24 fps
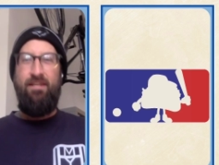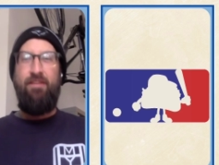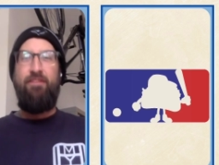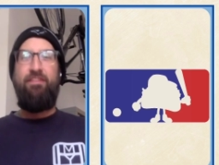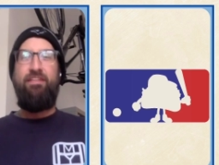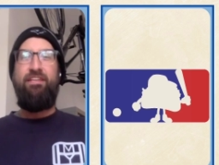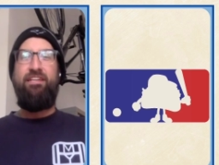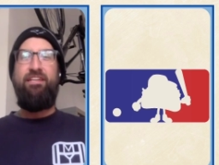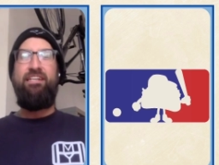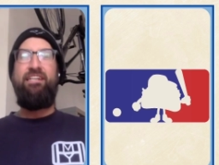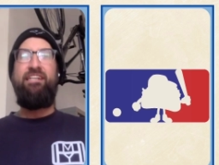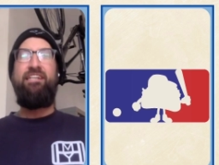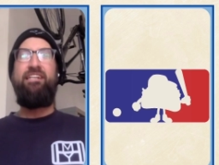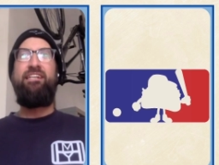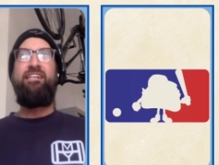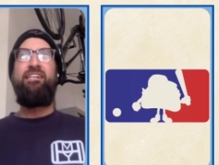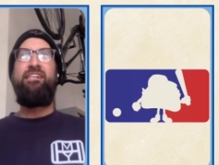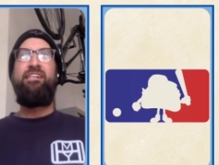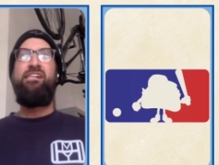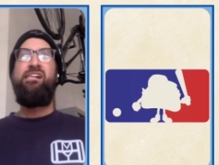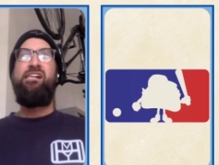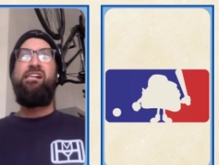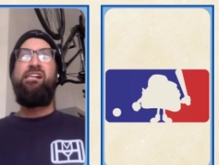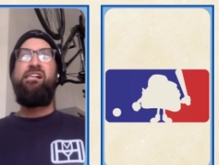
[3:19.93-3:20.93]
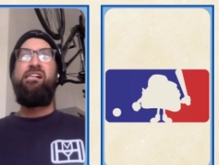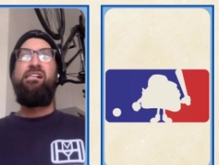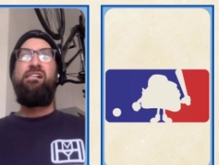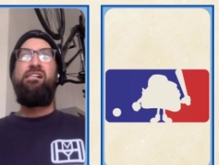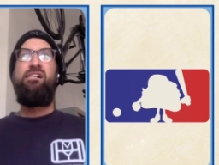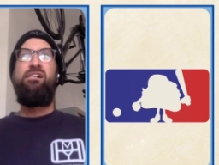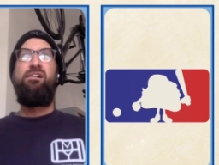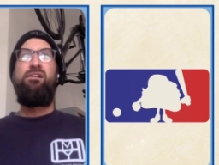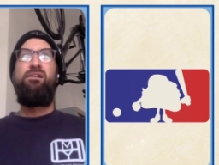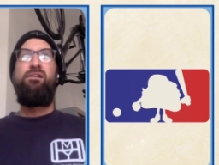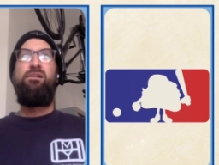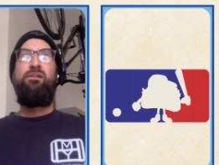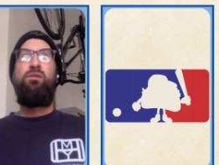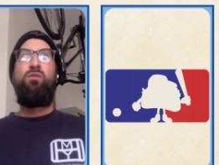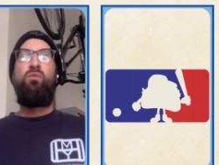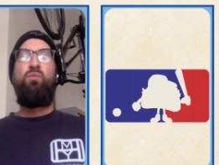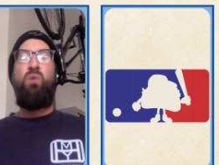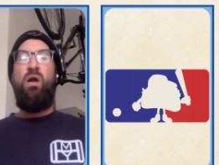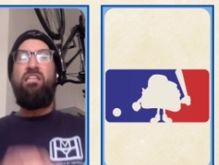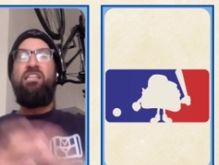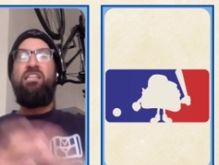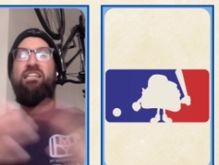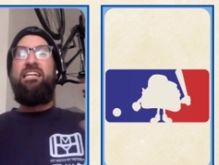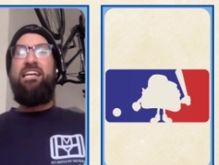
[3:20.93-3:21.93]
The
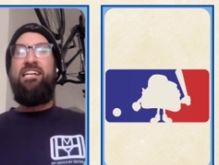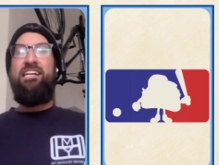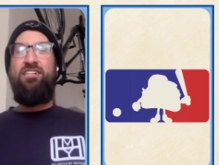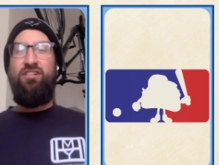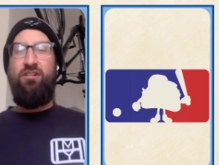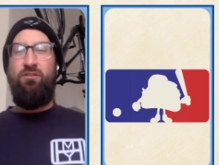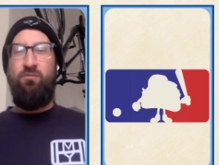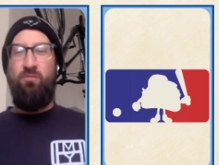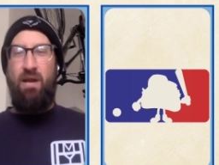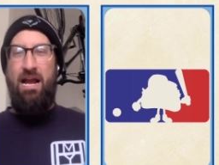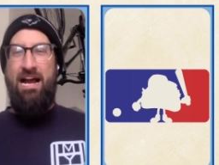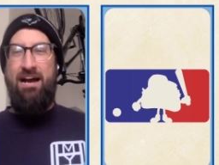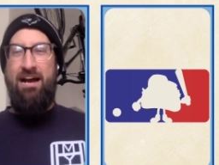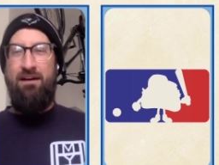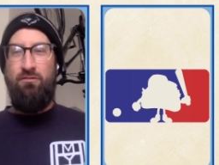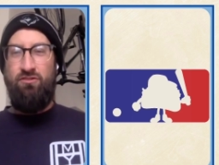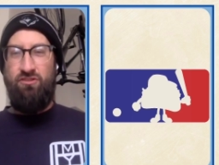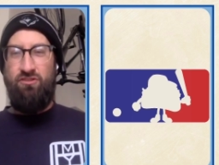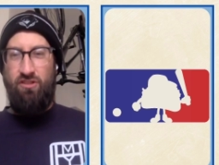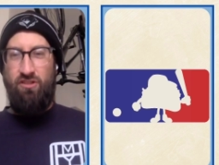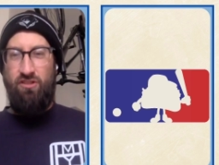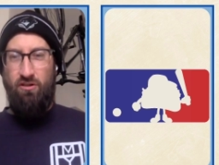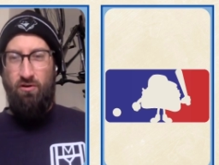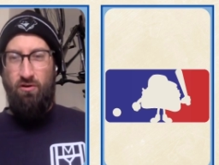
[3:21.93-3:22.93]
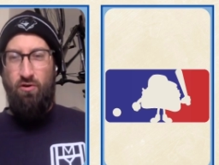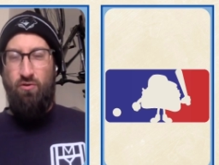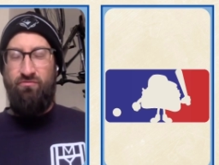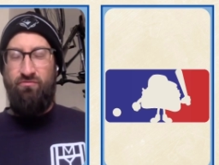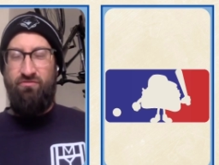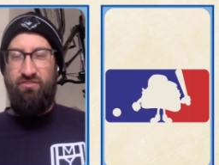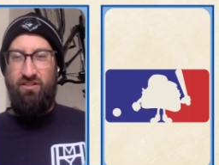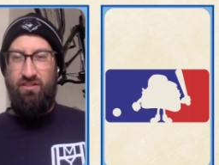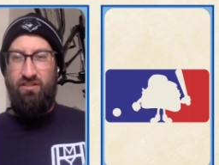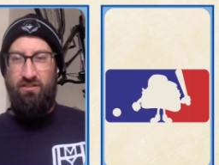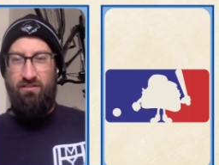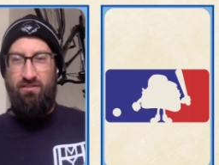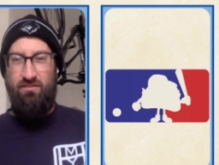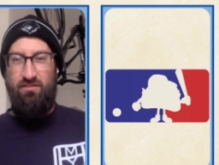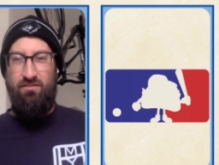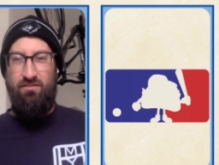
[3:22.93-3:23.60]
relegation rounds are over.